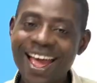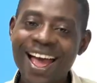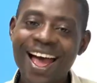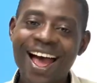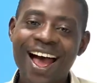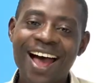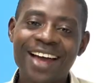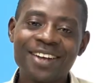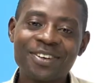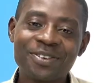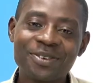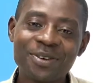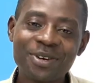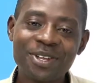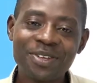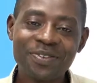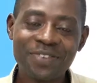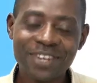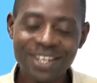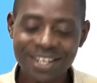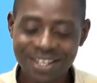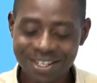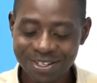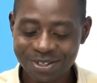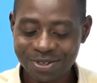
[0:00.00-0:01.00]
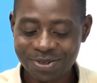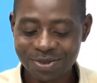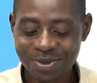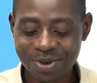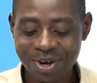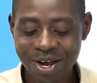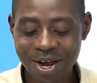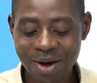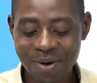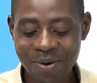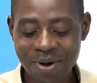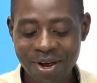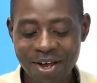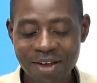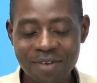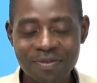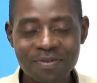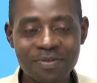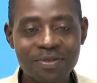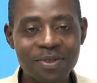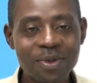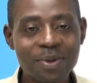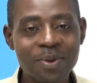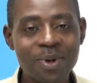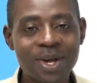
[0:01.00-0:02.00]
and good evening to our
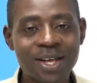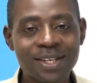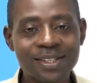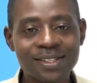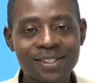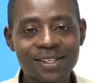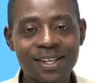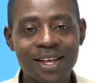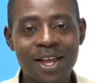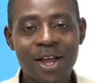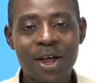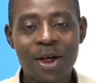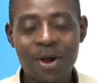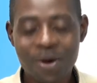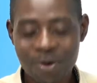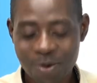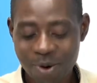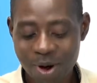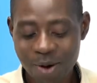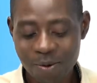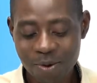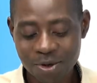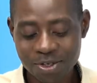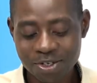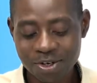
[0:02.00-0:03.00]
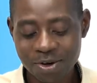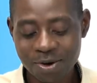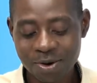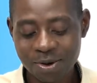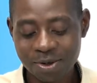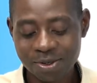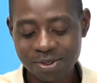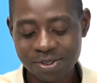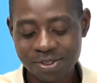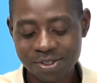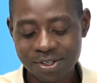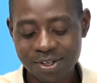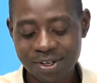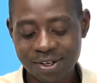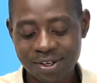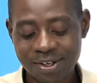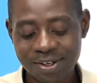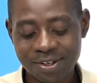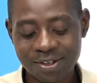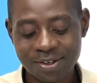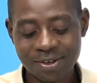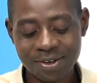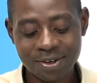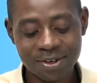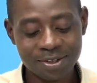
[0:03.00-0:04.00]
viewers who are watching us.
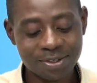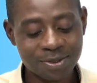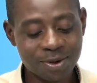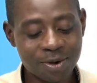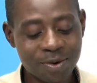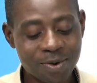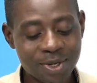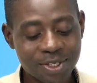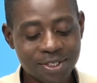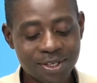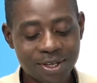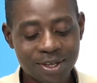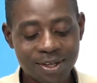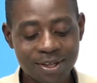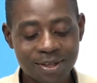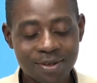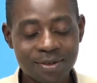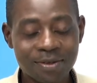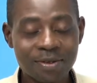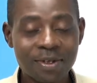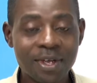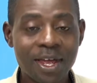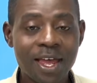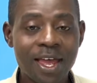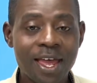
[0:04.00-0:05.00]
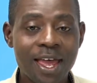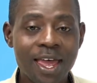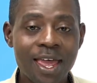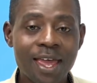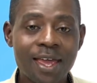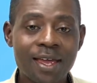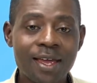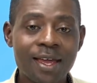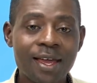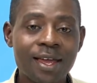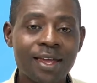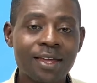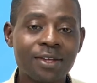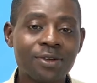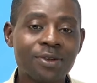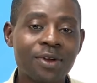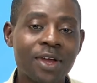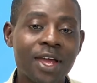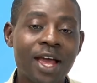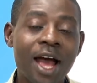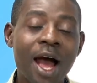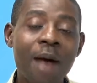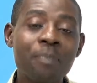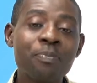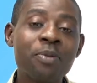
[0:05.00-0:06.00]
It's always a
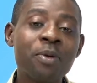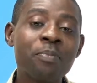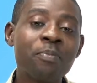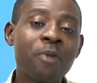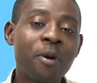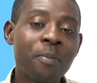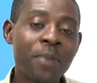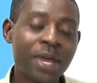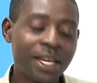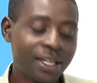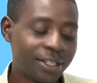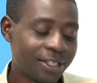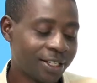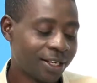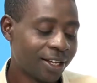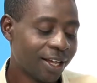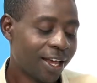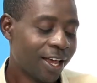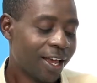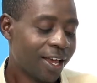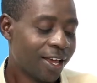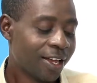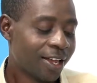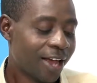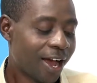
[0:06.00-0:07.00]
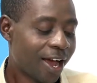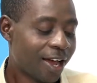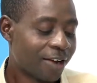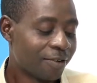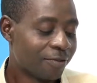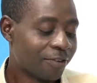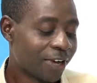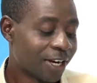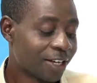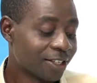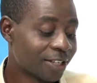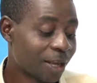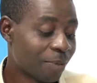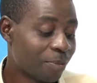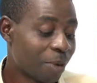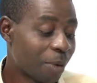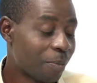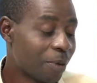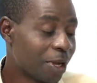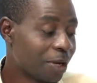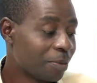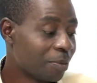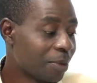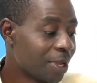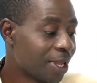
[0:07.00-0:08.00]
happy moment. And Vanessa,
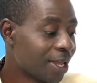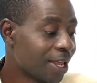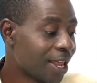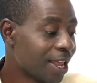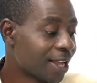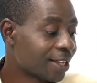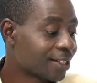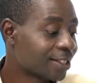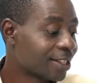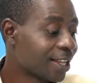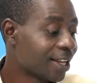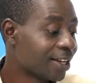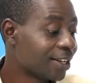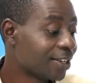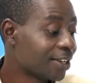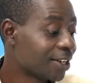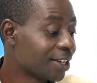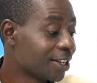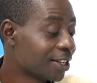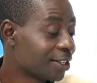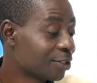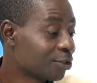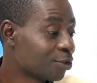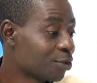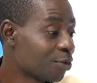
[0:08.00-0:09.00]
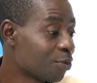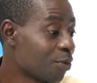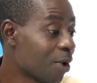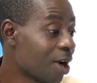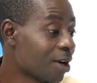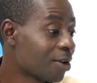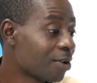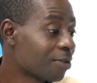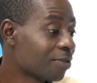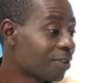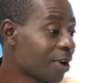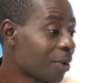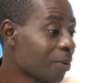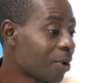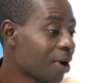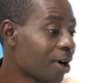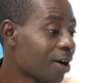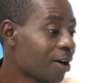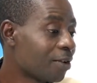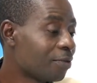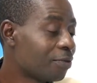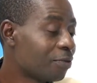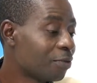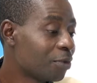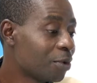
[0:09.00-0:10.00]
permit me extend greetings to one of our
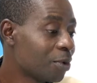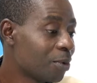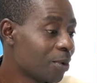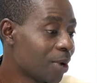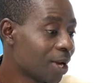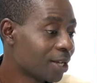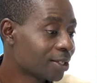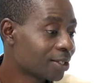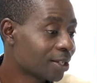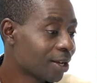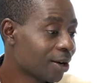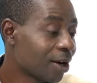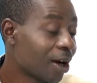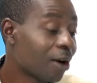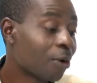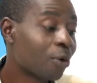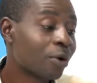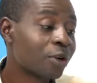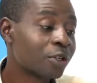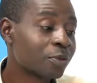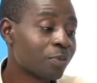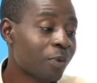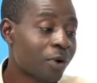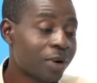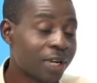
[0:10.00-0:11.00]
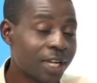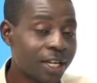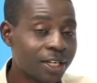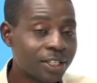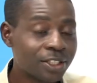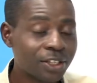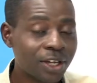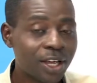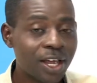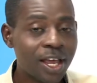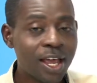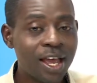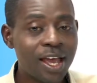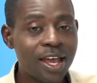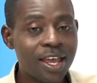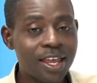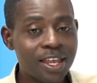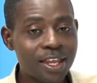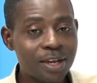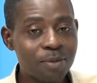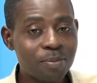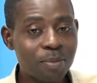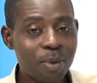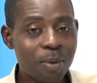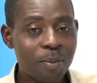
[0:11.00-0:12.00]
viewers, our correspondent
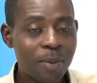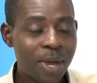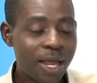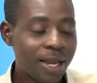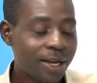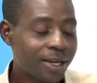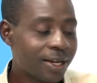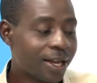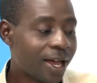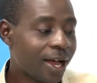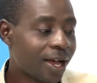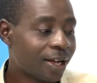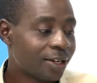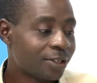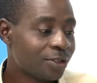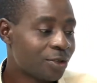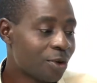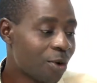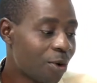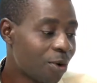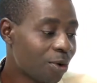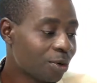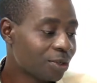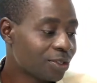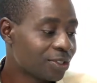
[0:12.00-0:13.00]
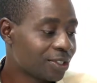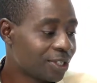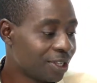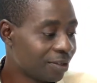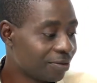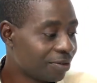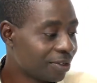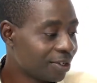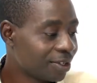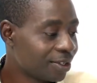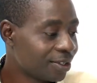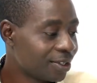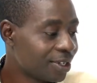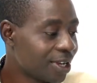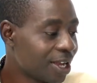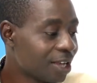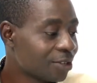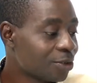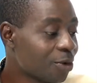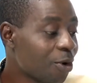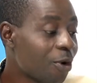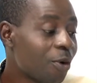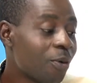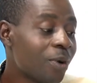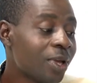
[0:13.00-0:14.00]
in Bamenda, Do Stephen. He has
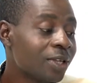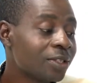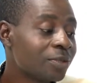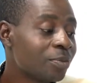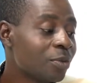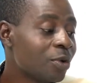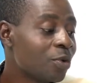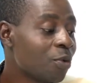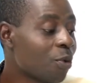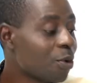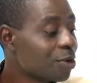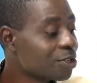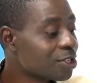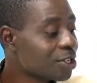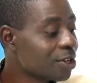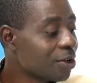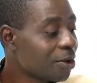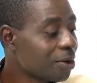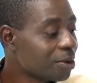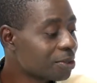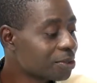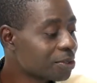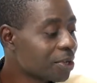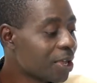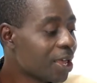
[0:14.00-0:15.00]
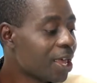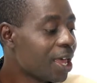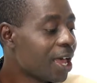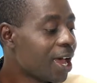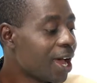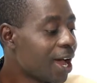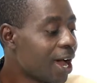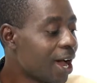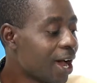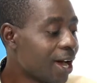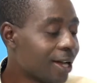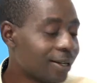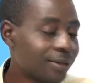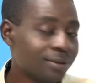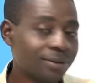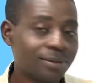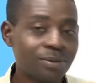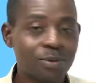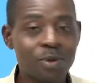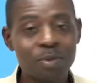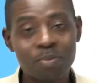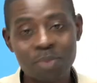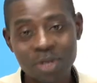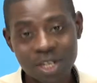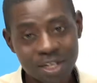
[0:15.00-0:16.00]
always been watching us, and we
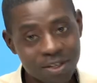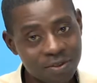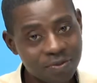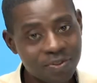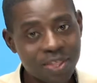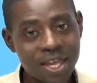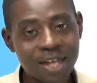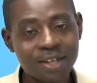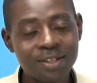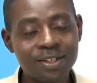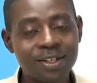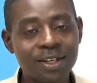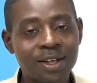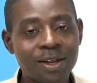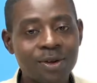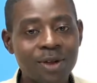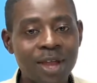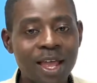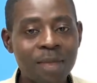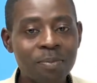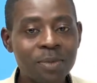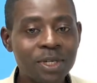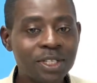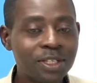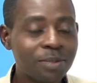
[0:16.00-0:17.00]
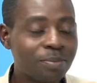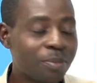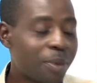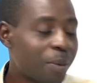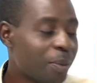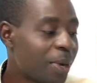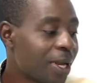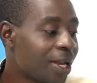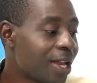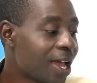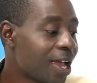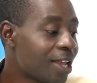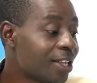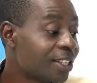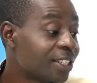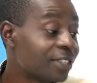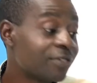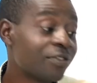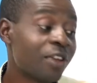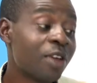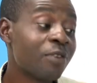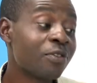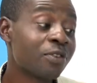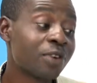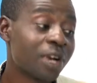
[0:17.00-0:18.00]
believe that the climate in Bamenda is
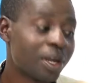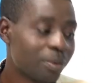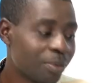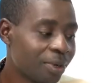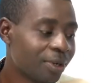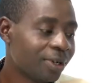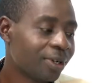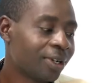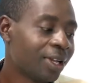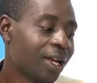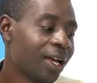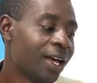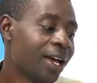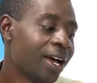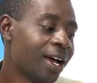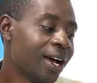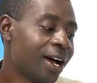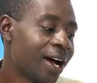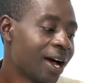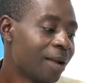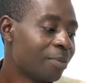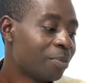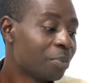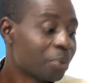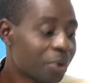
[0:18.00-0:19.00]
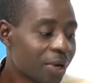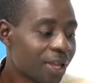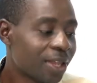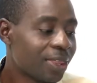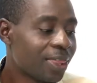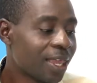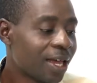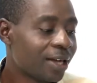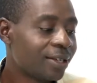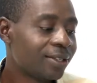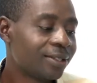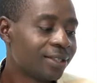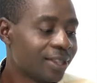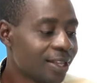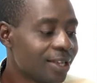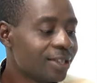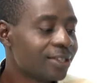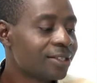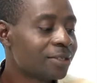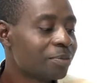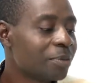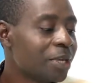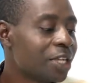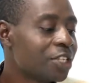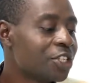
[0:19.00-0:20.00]
favorable, and pray that
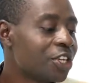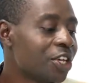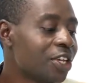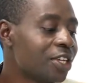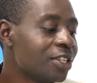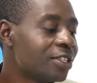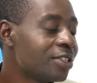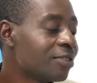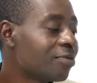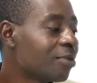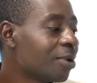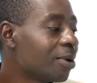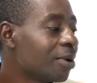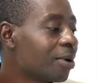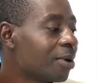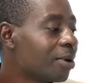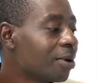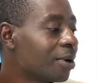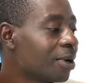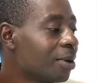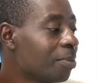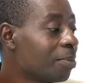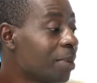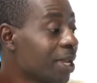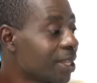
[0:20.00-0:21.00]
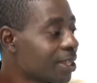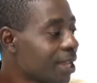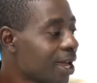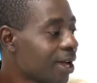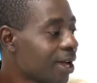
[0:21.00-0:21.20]
things may change for the better.